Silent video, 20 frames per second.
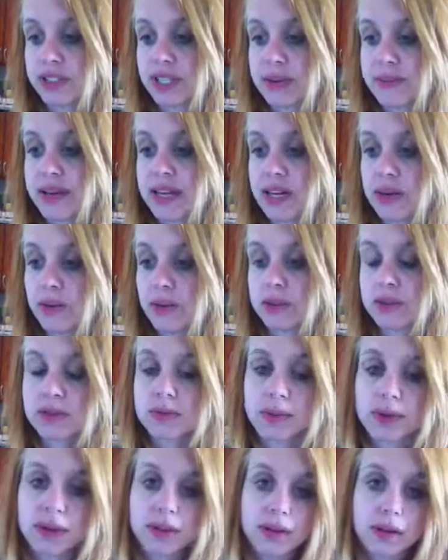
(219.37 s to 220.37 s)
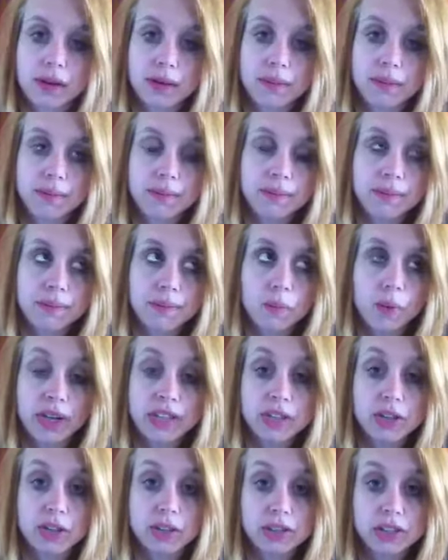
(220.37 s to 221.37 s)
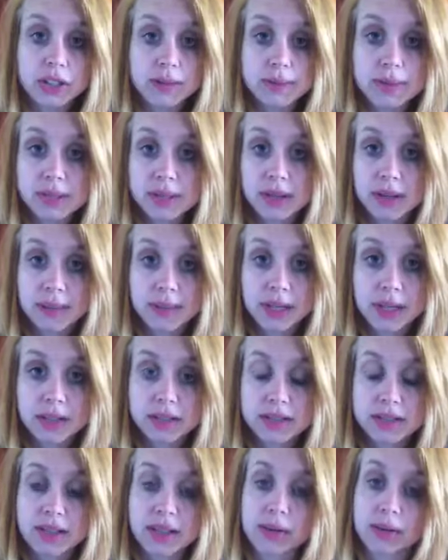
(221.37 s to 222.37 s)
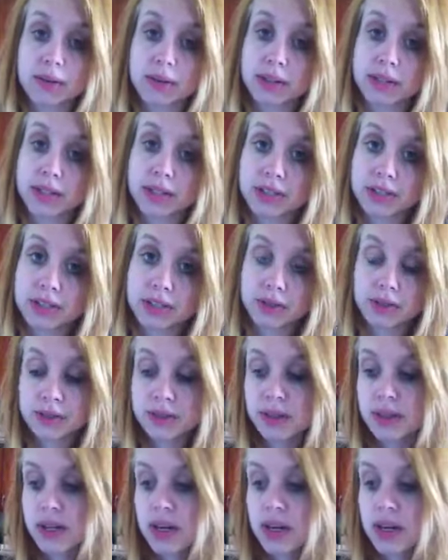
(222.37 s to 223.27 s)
I made it once with white chocolate chips and pecans, and they were really good too.